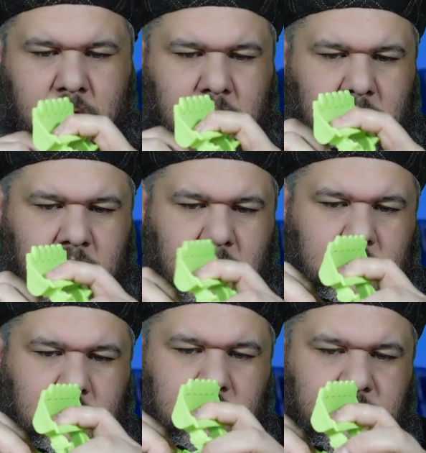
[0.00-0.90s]
I
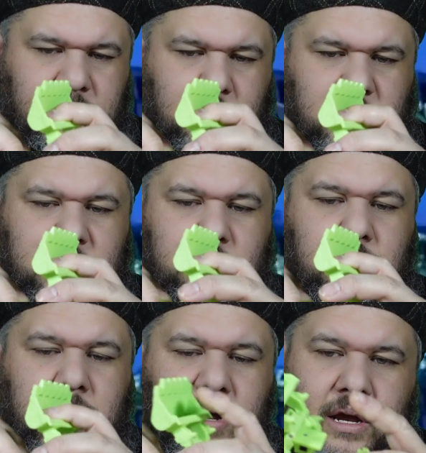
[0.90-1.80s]
think it flips
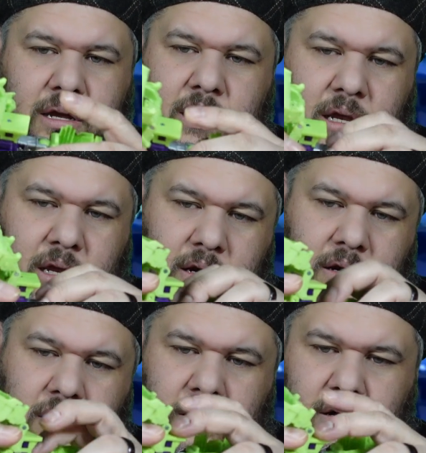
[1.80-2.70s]
back
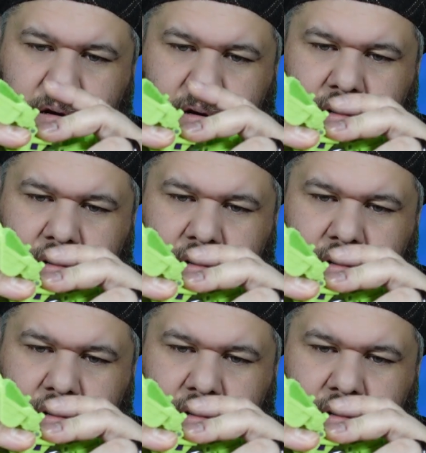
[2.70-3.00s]
here.